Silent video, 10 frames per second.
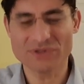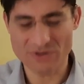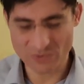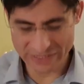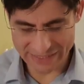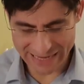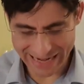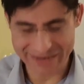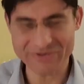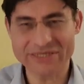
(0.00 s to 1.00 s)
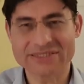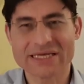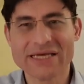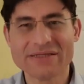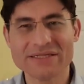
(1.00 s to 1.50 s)
that we inhabit
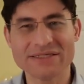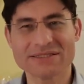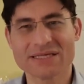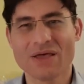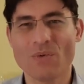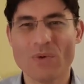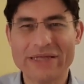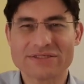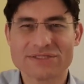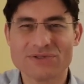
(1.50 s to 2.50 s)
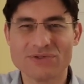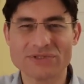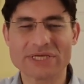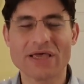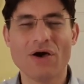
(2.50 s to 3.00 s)
this wetsuit